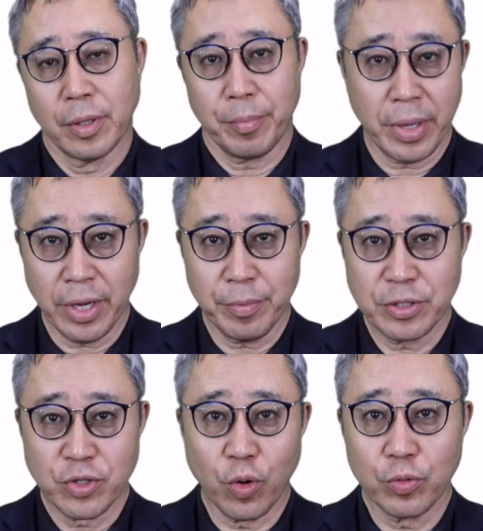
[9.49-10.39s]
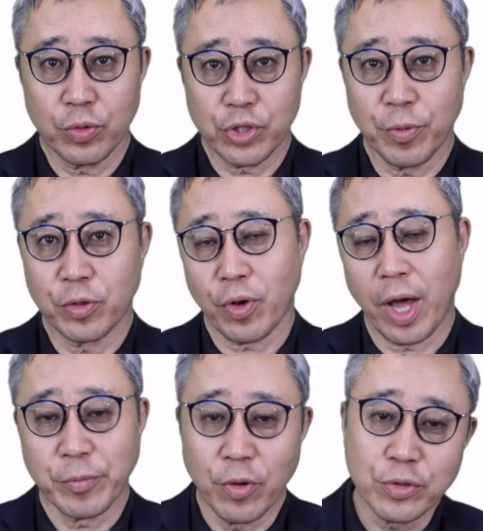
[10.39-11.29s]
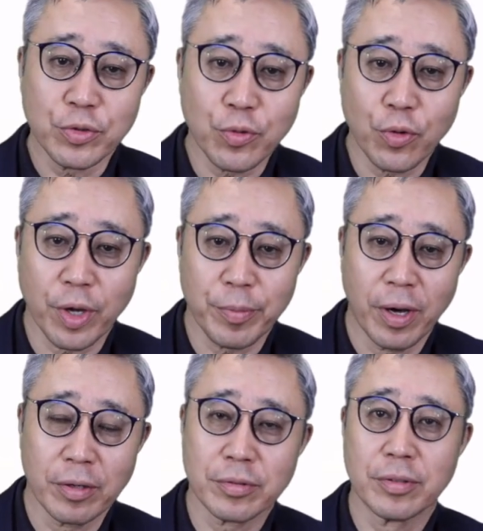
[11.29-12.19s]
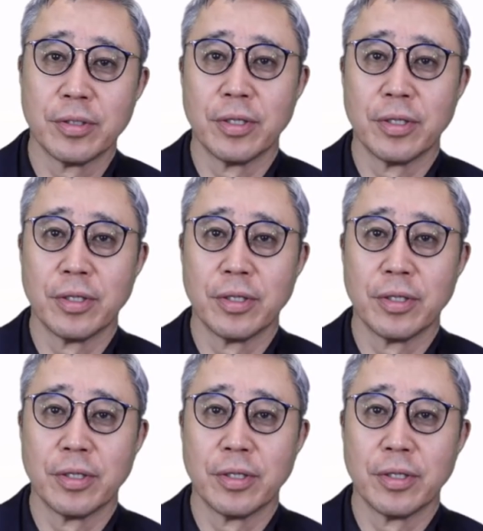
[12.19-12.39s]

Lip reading: My name is Ko Fujimoto. I'm going to talk about